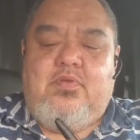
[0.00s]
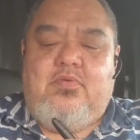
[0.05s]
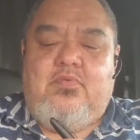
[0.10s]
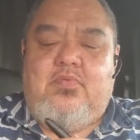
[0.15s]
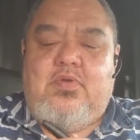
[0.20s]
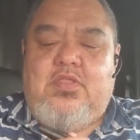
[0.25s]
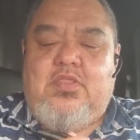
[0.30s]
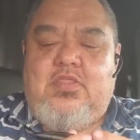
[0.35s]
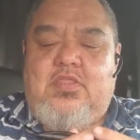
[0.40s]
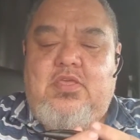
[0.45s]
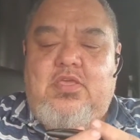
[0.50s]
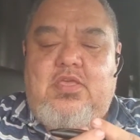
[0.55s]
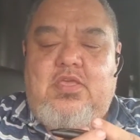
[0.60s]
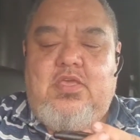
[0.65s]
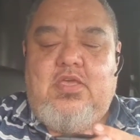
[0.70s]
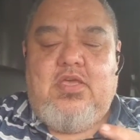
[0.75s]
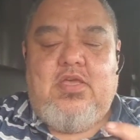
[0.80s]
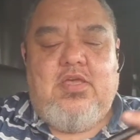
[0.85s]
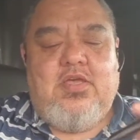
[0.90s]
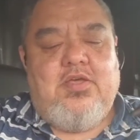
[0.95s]
with
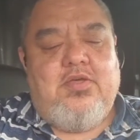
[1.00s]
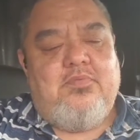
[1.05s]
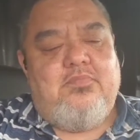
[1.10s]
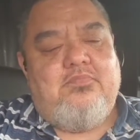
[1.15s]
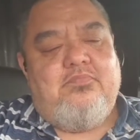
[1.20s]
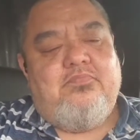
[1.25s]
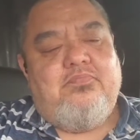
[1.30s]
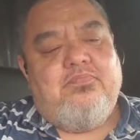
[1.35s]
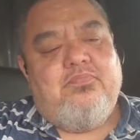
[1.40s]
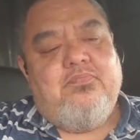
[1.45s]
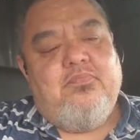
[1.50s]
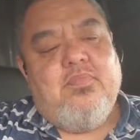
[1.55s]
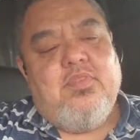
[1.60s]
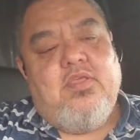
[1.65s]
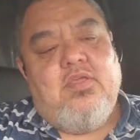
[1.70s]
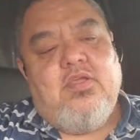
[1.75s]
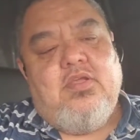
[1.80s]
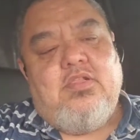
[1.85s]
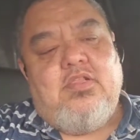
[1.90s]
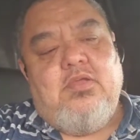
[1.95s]
the
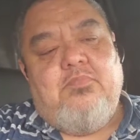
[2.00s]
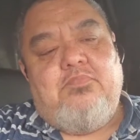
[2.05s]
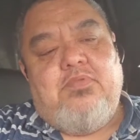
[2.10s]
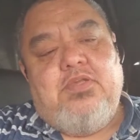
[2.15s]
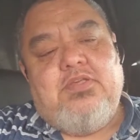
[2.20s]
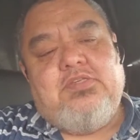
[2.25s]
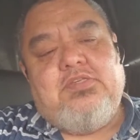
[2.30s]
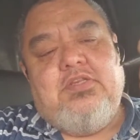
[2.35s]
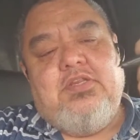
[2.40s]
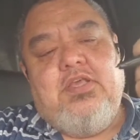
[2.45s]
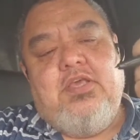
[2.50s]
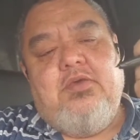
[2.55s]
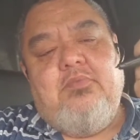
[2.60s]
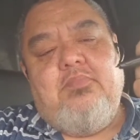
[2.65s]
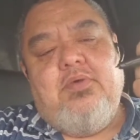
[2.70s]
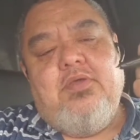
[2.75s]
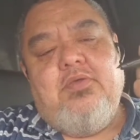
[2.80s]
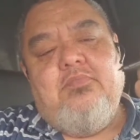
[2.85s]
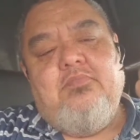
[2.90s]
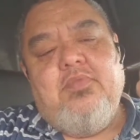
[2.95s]
clipless
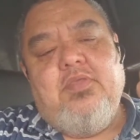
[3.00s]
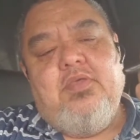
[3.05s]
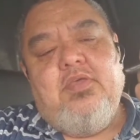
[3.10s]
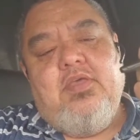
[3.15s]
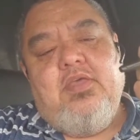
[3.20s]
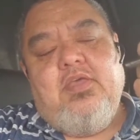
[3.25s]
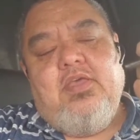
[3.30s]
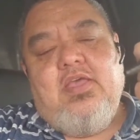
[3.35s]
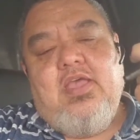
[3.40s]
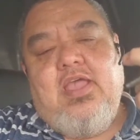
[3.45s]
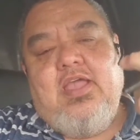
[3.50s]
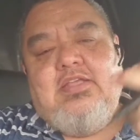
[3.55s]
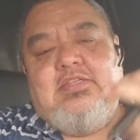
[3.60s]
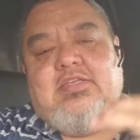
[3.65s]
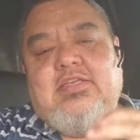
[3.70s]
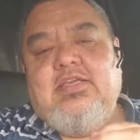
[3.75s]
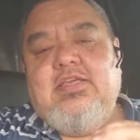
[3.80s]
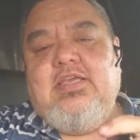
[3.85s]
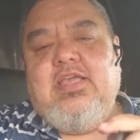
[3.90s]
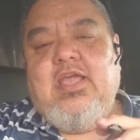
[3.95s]
nib,
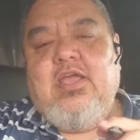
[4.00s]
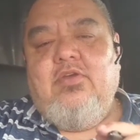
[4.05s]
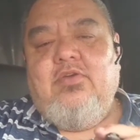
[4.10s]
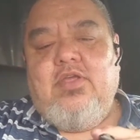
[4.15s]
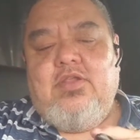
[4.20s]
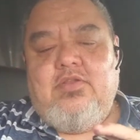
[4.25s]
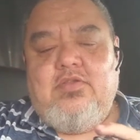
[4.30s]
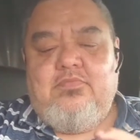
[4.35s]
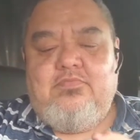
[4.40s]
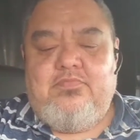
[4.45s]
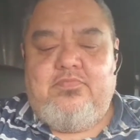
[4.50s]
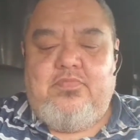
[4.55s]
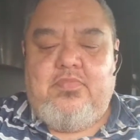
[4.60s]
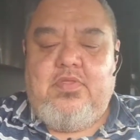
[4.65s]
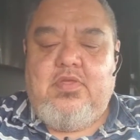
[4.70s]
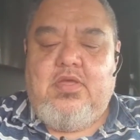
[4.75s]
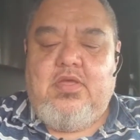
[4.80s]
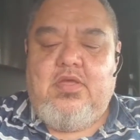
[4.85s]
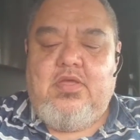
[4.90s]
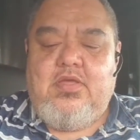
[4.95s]
18 karat
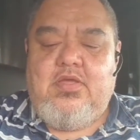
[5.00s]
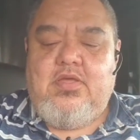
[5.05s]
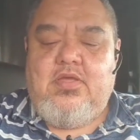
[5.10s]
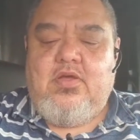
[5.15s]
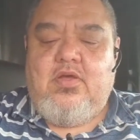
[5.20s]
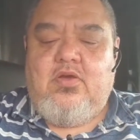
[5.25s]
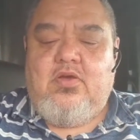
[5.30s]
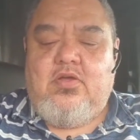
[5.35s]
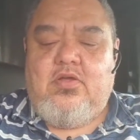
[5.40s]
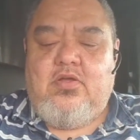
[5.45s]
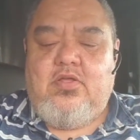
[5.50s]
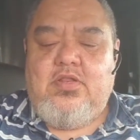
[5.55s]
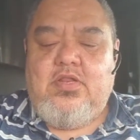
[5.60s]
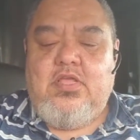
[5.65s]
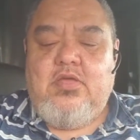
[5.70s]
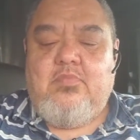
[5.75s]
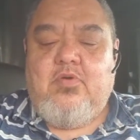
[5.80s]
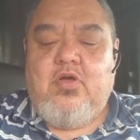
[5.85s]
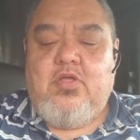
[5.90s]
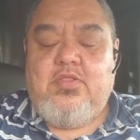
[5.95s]

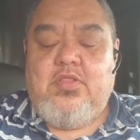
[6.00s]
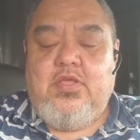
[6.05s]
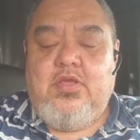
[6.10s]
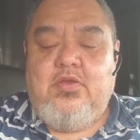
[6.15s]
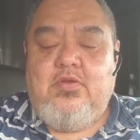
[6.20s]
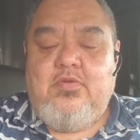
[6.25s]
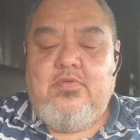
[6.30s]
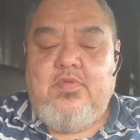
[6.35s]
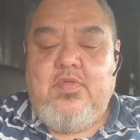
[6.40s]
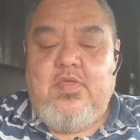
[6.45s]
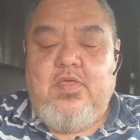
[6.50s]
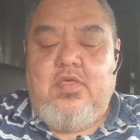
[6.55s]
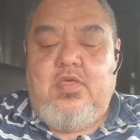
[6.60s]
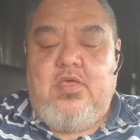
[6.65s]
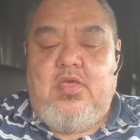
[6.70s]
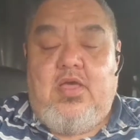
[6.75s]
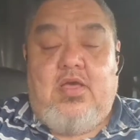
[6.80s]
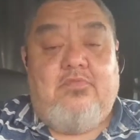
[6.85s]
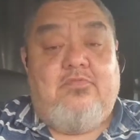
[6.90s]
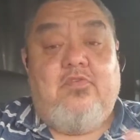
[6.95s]
nib on there.
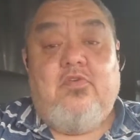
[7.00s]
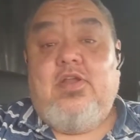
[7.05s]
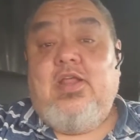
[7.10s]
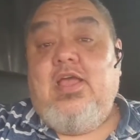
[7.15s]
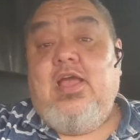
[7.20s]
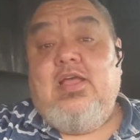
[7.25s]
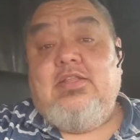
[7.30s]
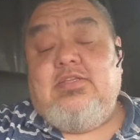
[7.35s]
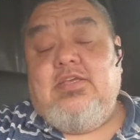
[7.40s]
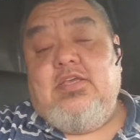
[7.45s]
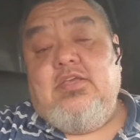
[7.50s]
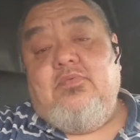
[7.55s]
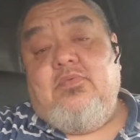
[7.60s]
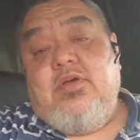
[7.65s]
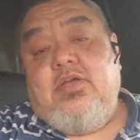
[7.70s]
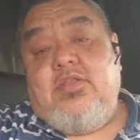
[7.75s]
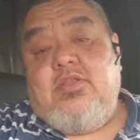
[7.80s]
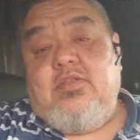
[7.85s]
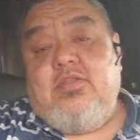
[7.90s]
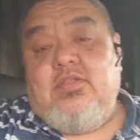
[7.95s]
I tell you
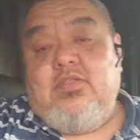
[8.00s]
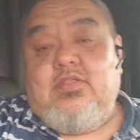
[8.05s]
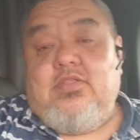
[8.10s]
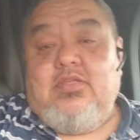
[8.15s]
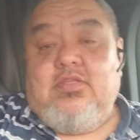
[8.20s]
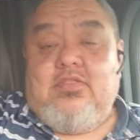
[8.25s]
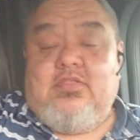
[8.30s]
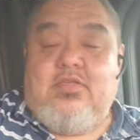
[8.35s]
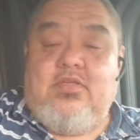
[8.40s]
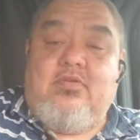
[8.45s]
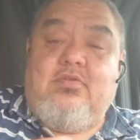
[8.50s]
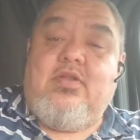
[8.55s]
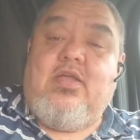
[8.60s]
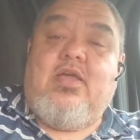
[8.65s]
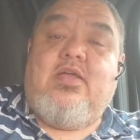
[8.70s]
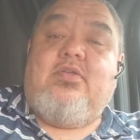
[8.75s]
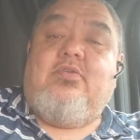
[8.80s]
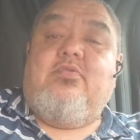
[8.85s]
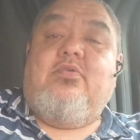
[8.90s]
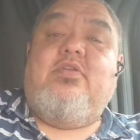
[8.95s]
what, you're
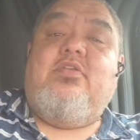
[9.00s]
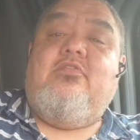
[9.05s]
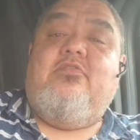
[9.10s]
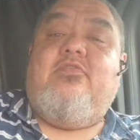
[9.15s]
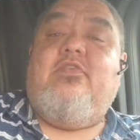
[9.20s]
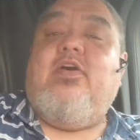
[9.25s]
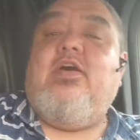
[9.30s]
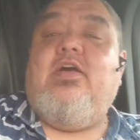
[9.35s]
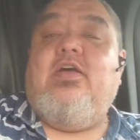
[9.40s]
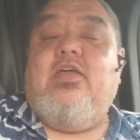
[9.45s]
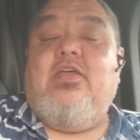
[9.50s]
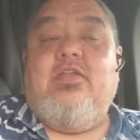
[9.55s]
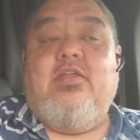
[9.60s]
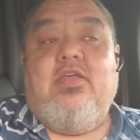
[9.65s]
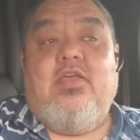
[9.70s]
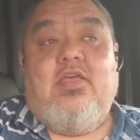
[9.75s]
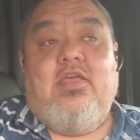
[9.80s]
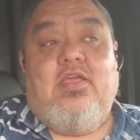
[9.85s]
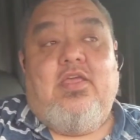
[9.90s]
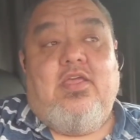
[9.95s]
not going to
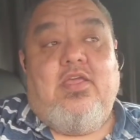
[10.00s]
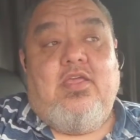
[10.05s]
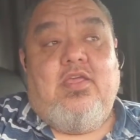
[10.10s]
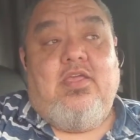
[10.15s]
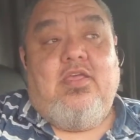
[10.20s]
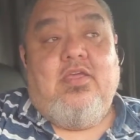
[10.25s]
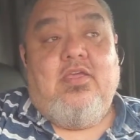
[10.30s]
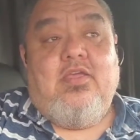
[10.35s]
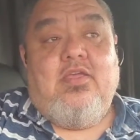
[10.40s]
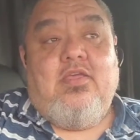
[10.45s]
find a.